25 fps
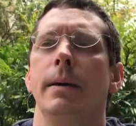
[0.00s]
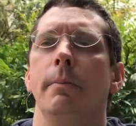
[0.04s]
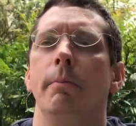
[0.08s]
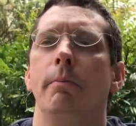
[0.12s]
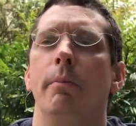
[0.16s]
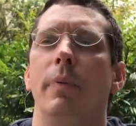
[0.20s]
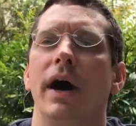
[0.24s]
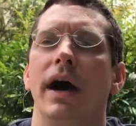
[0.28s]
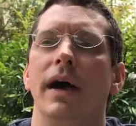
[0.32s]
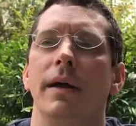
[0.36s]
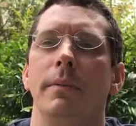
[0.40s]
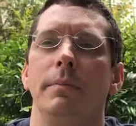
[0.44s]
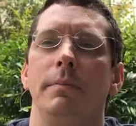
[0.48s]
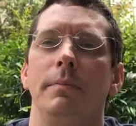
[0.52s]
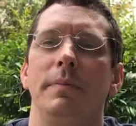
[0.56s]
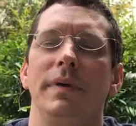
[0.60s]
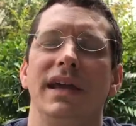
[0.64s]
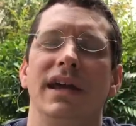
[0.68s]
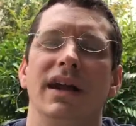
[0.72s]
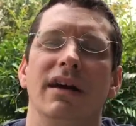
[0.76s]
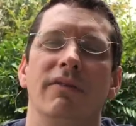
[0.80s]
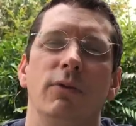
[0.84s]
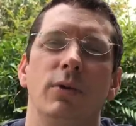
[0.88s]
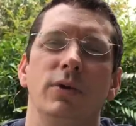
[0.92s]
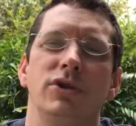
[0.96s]
But be
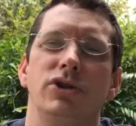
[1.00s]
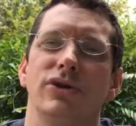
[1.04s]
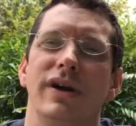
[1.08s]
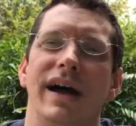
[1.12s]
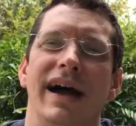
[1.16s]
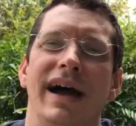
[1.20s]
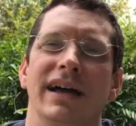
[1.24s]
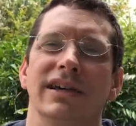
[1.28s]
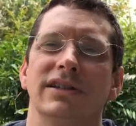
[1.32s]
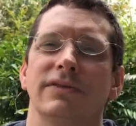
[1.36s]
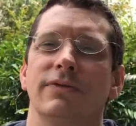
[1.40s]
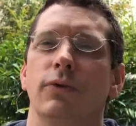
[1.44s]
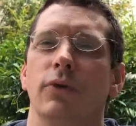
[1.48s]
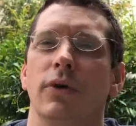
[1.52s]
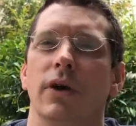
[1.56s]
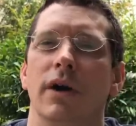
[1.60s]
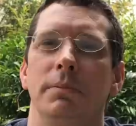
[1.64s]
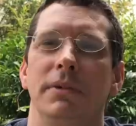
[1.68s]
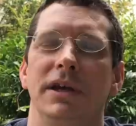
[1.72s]
careful what you ask for.